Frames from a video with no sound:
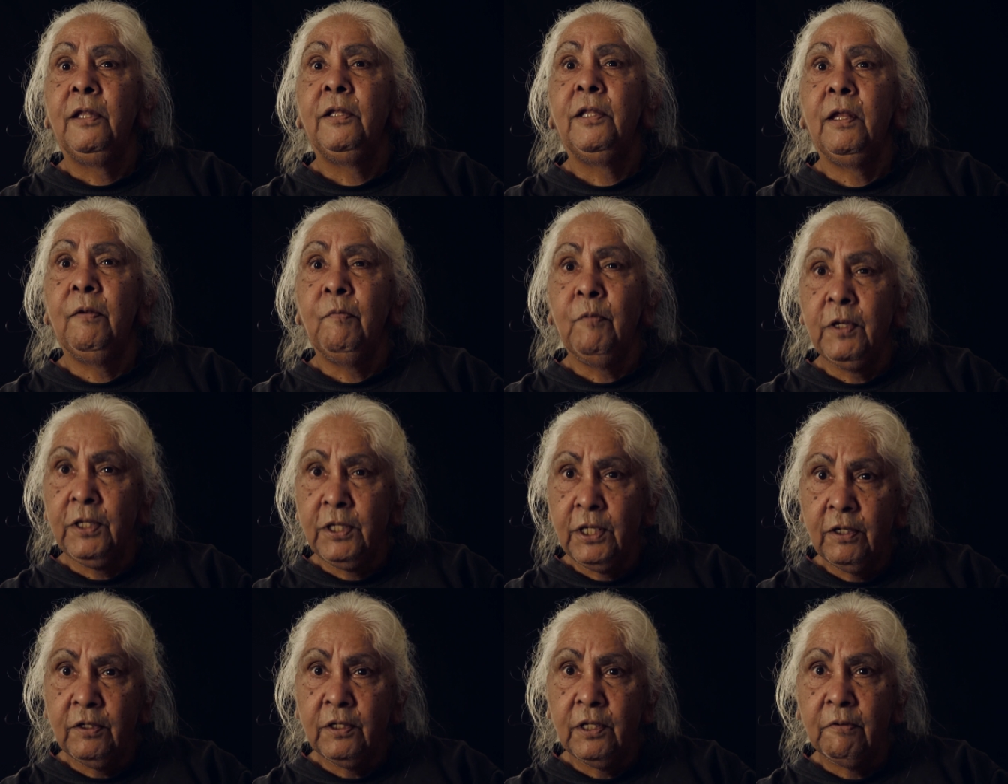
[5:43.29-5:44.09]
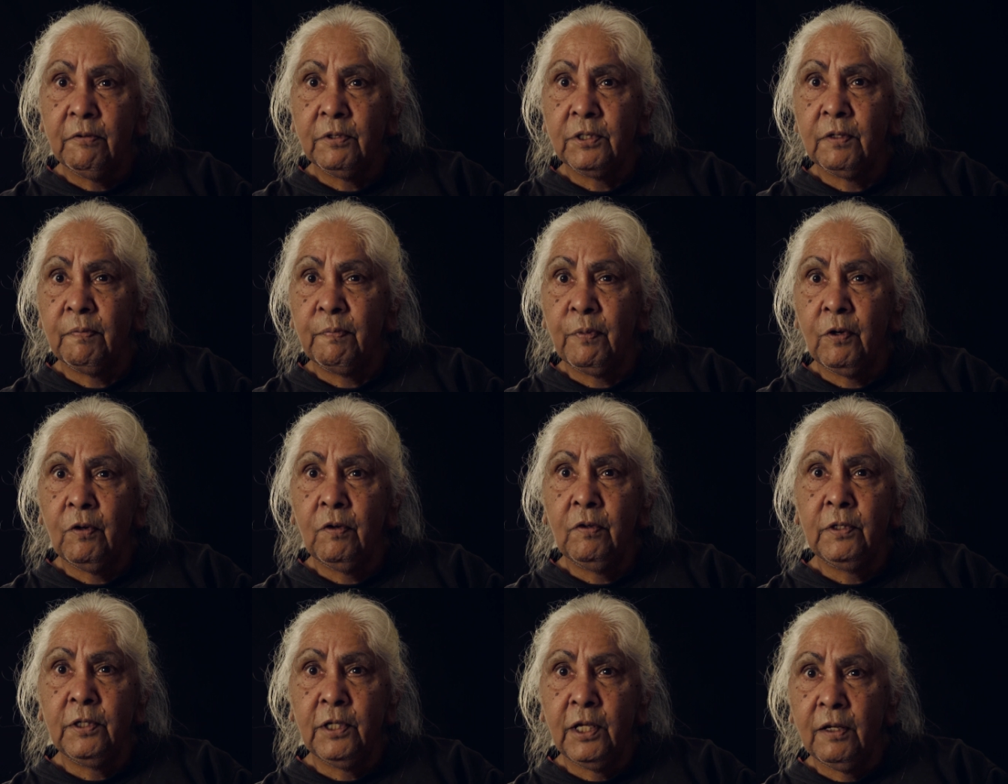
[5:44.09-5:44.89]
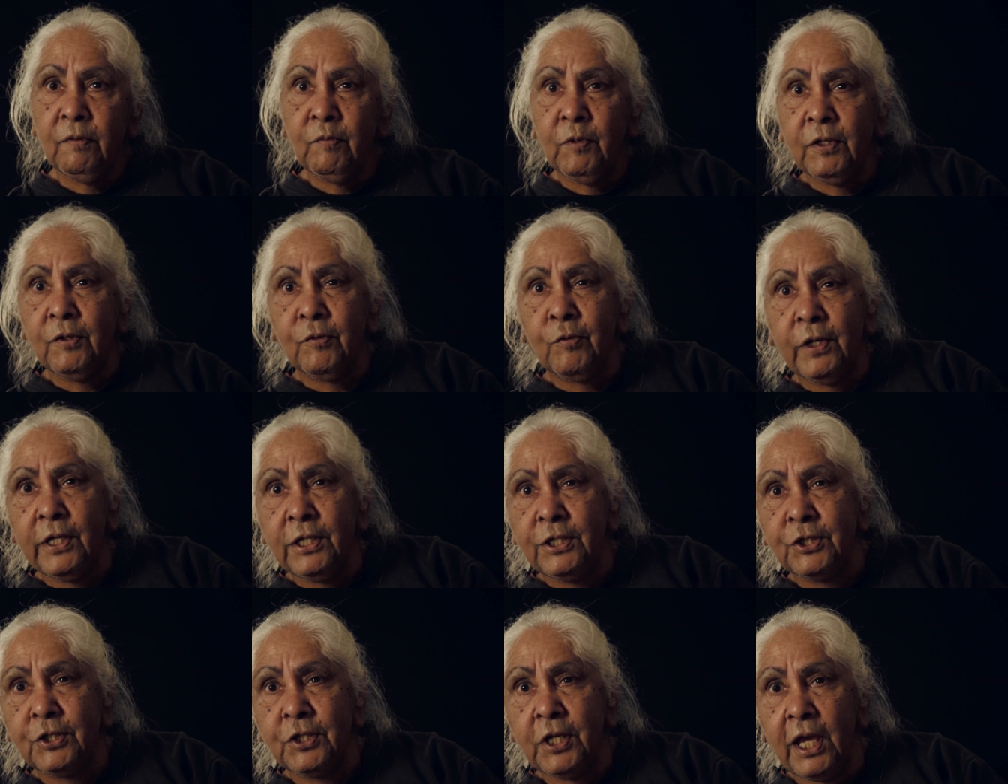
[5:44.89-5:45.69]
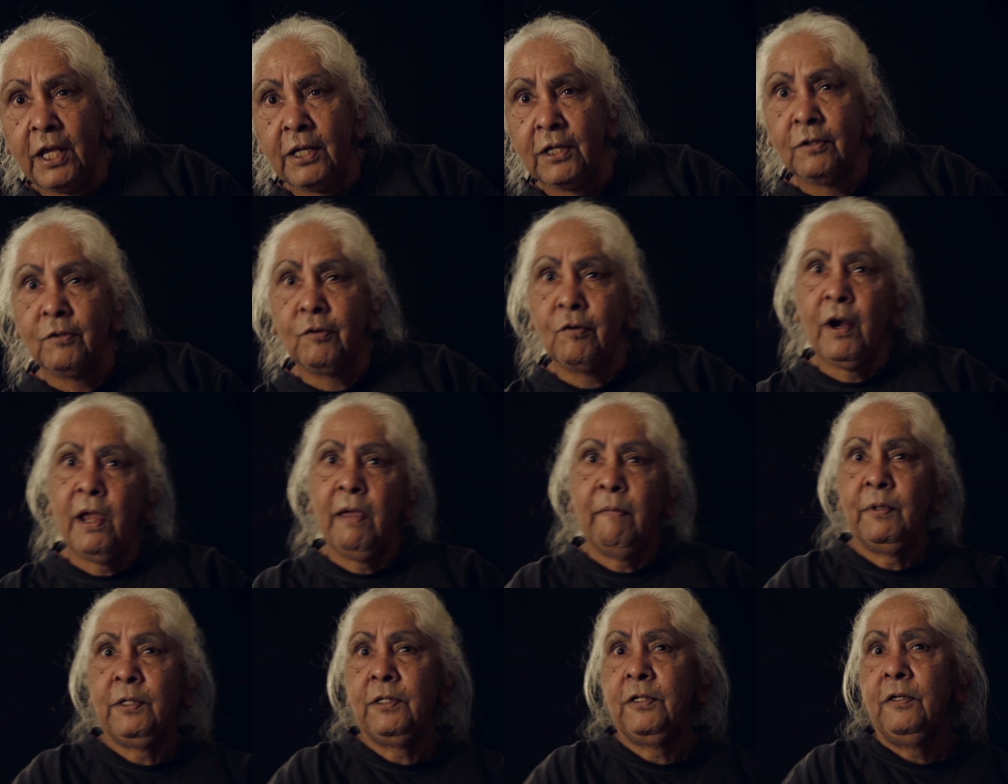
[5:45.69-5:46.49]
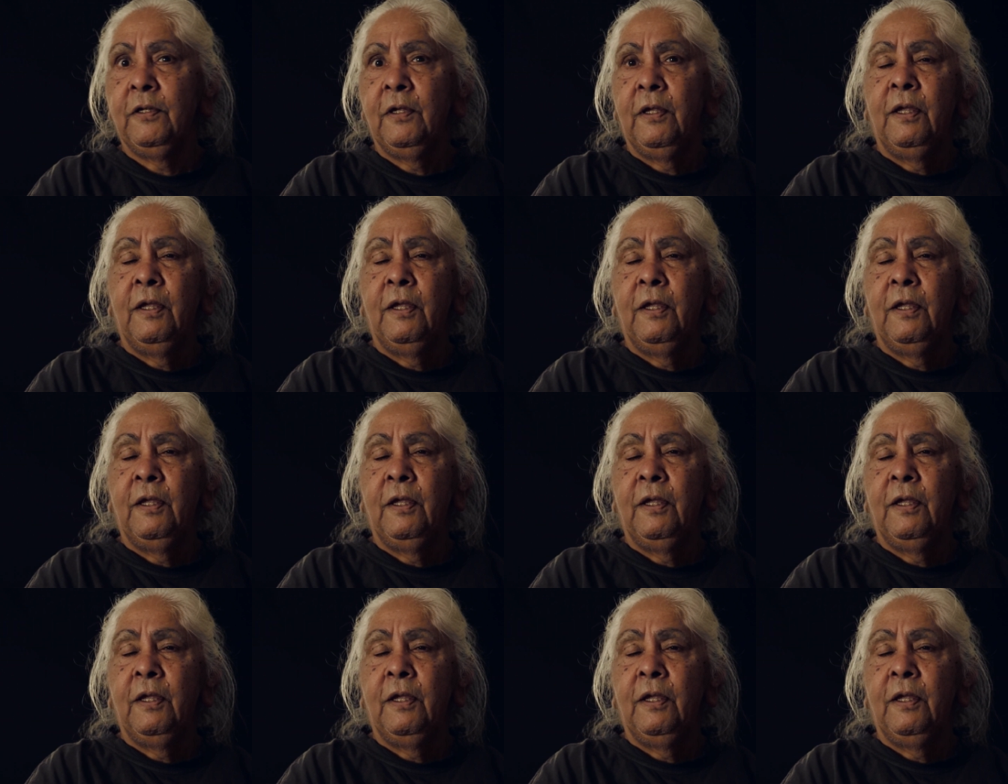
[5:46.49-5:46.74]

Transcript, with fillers: then we knew there was a prawn there and we'd reach down and grab it.